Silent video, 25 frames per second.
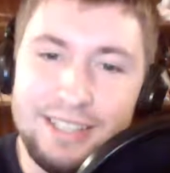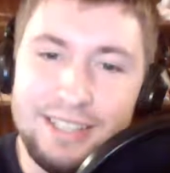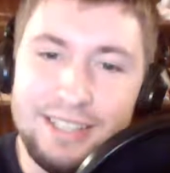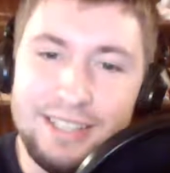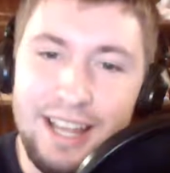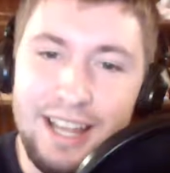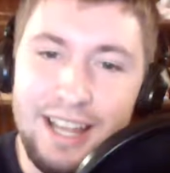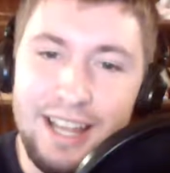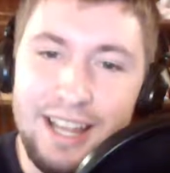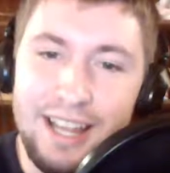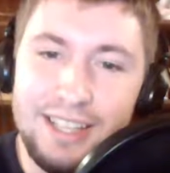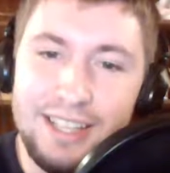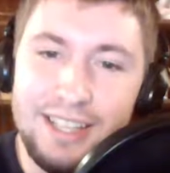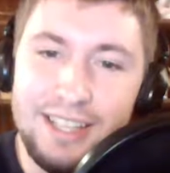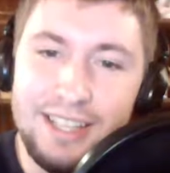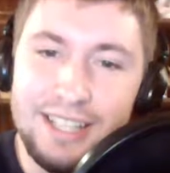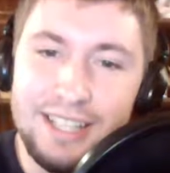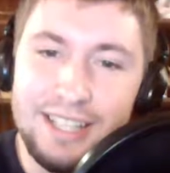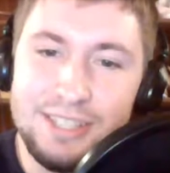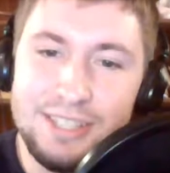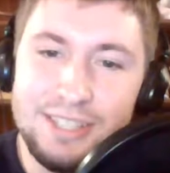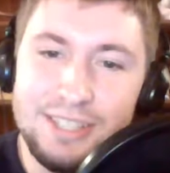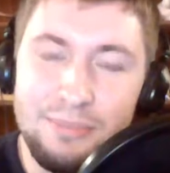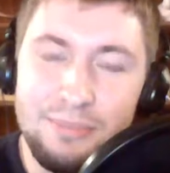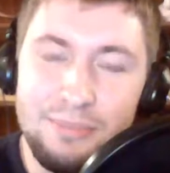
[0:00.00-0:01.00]
I think that's something
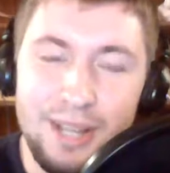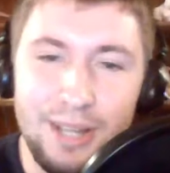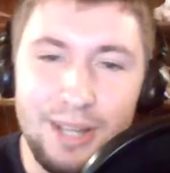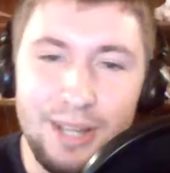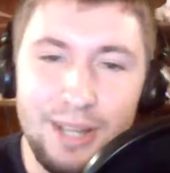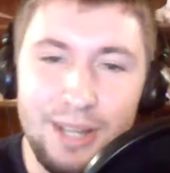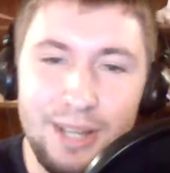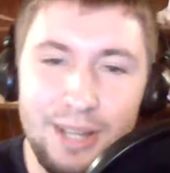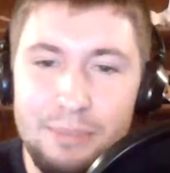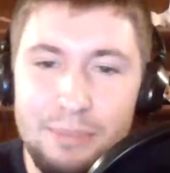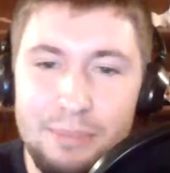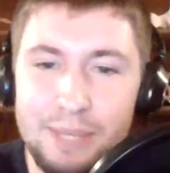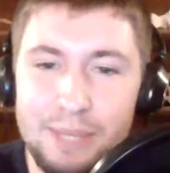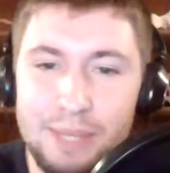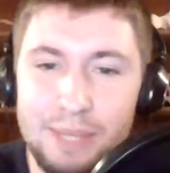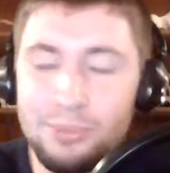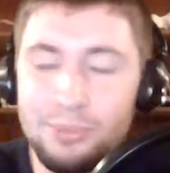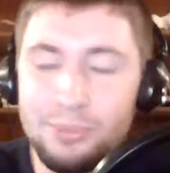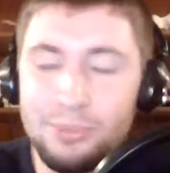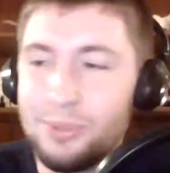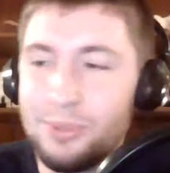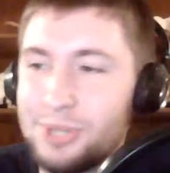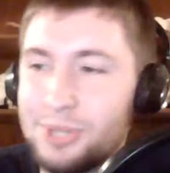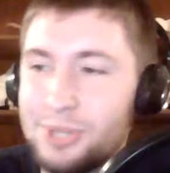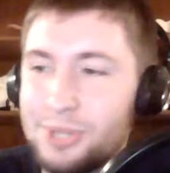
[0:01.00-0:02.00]
that a lot of people
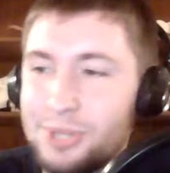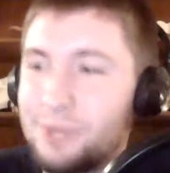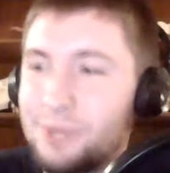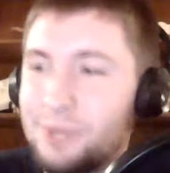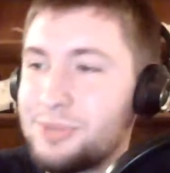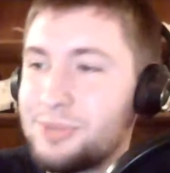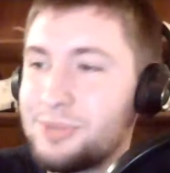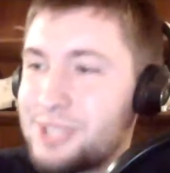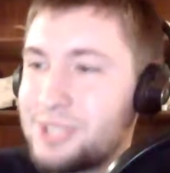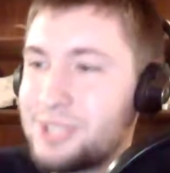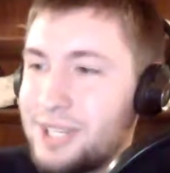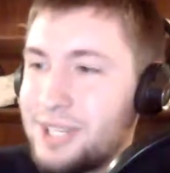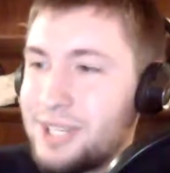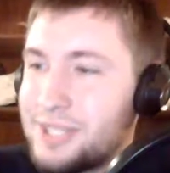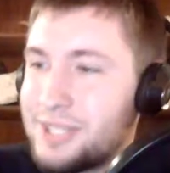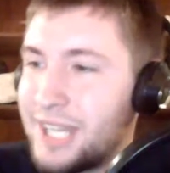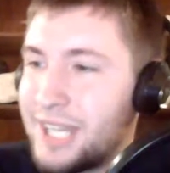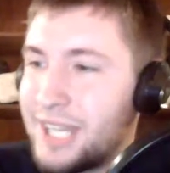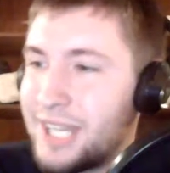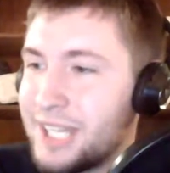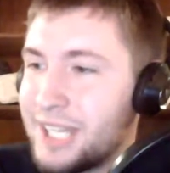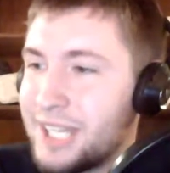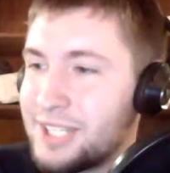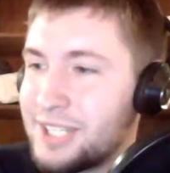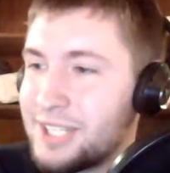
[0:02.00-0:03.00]
don't take
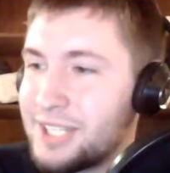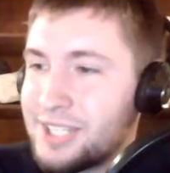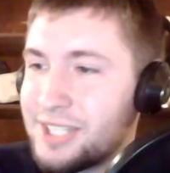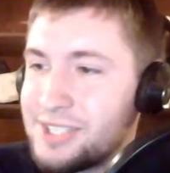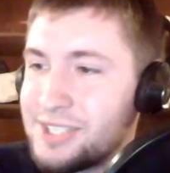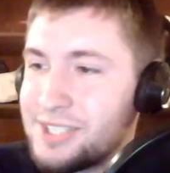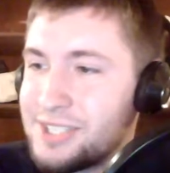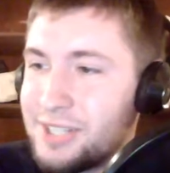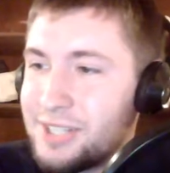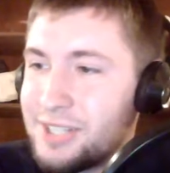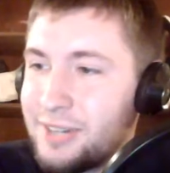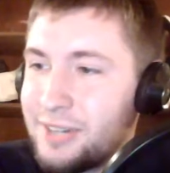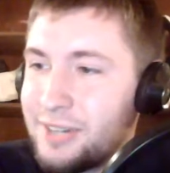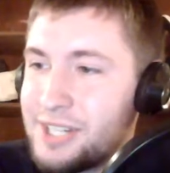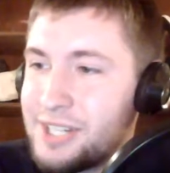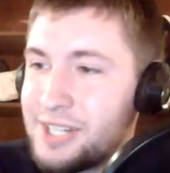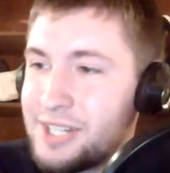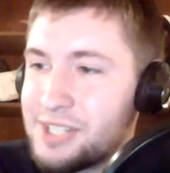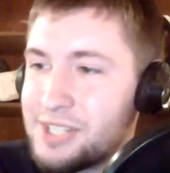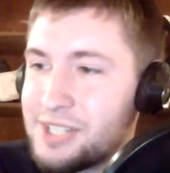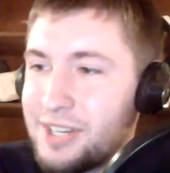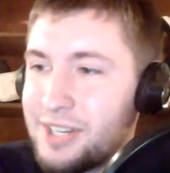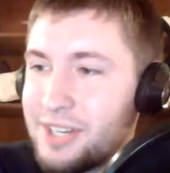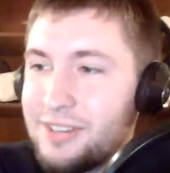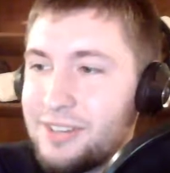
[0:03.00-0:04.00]
into
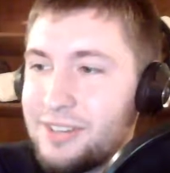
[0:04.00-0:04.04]
consideration.